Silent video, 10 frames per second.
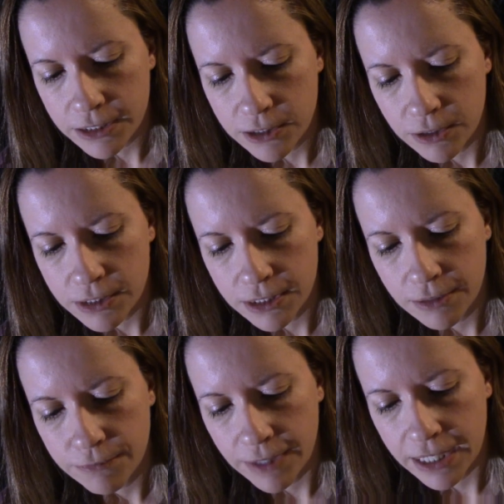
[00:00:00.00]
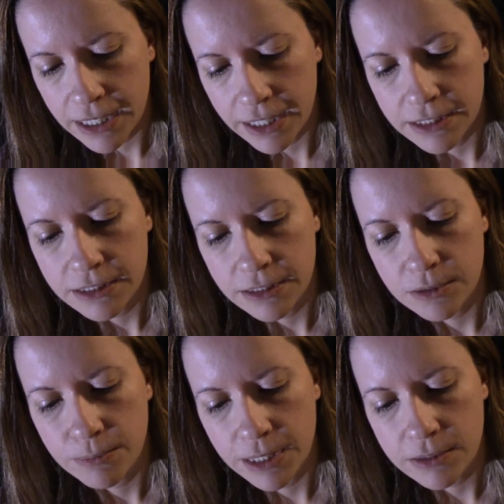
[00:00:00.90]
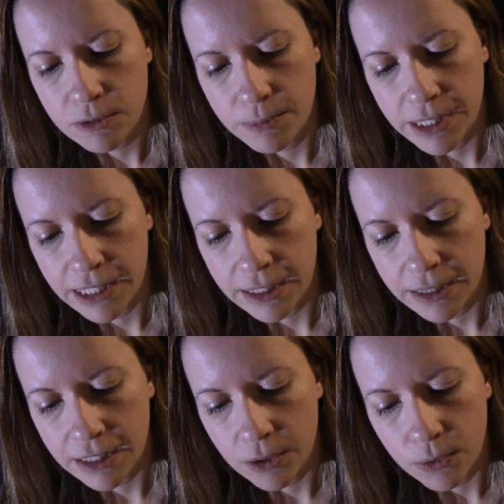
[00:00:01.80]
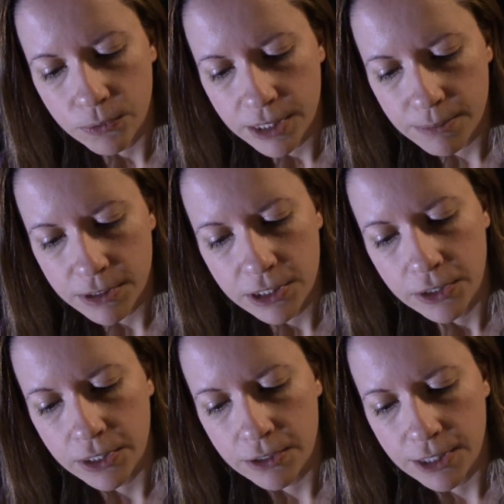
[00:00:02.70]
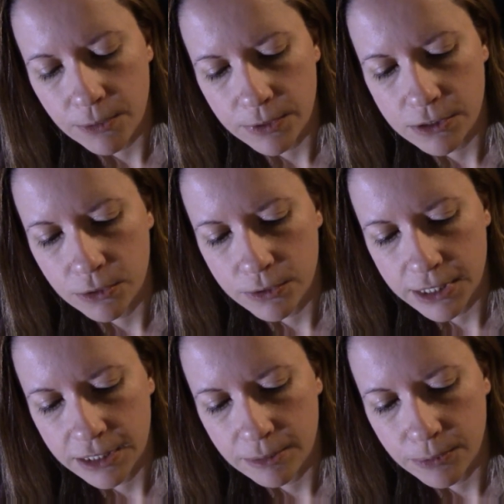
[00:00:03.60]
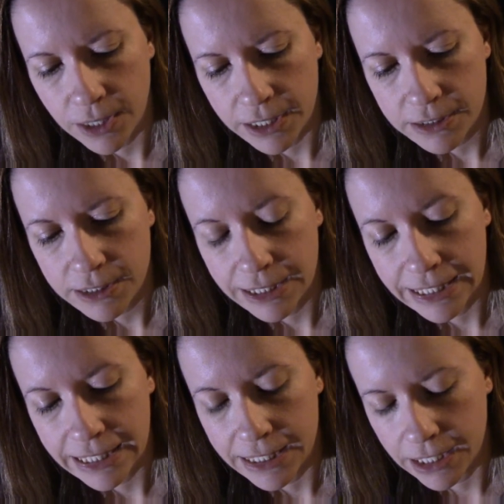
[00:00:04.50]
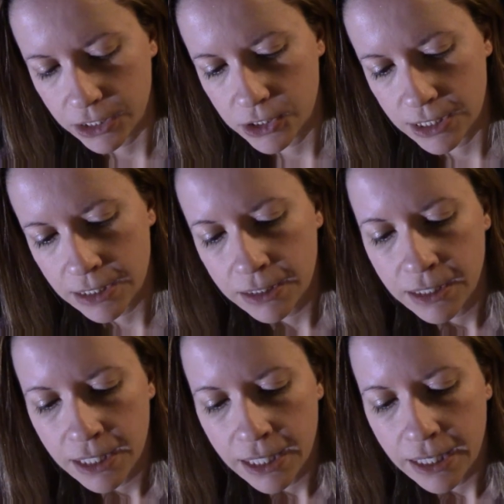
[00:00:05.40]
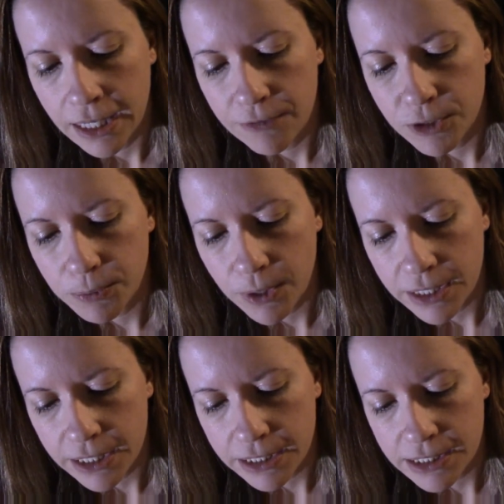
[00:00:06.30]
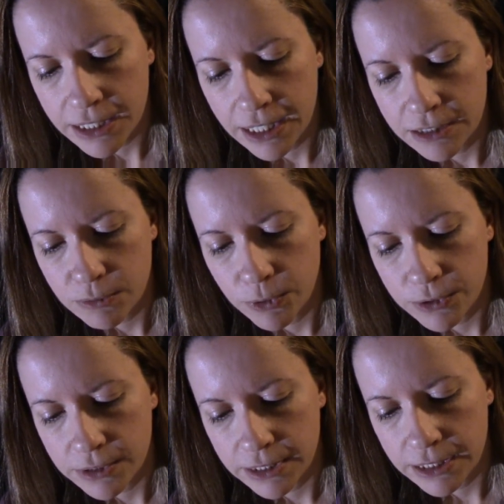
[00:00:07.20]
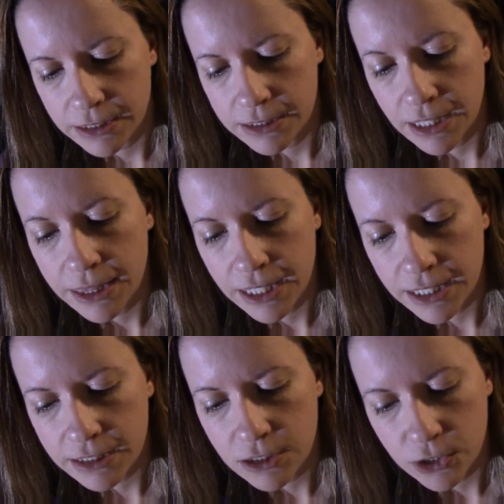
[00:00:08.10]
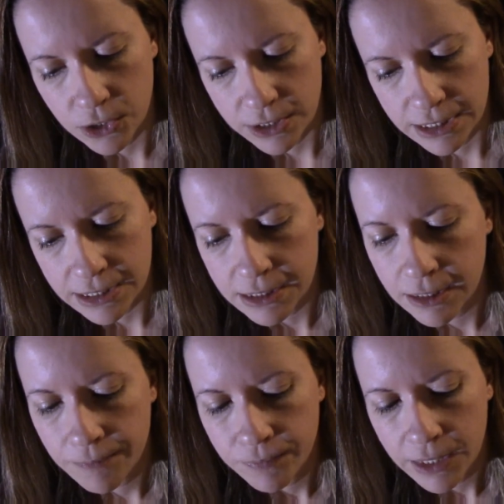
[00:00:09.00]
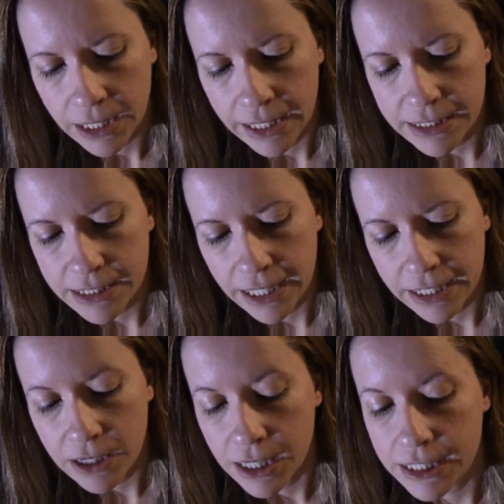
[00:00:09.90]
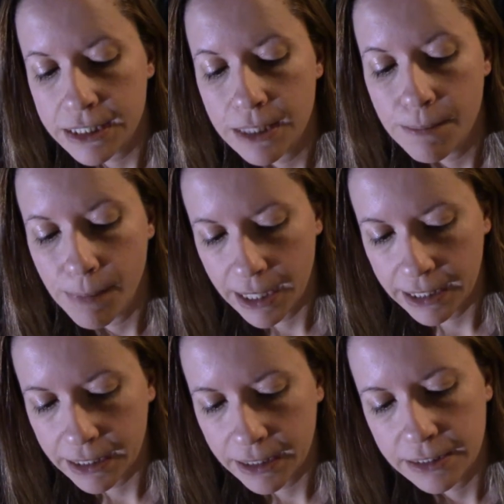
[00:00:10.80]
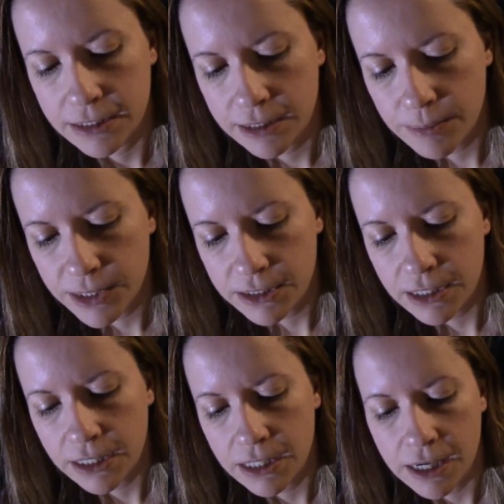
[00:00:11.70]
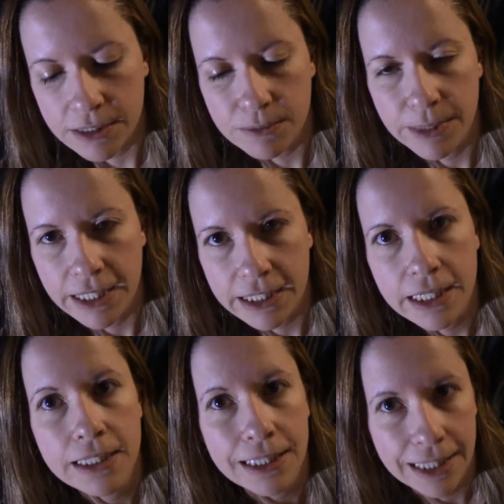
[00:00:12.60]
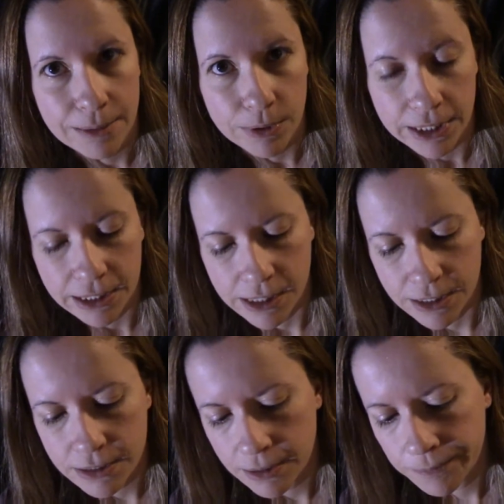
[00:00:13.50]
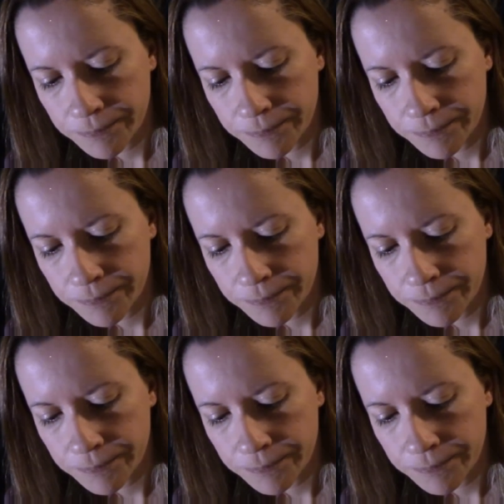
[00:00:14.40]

salts of fatty acids must be the only material that result in the product's cleaning action. If the product contains mostly synthetic detergents, it's a cosmetic and subject to the cosmetic labeling laws,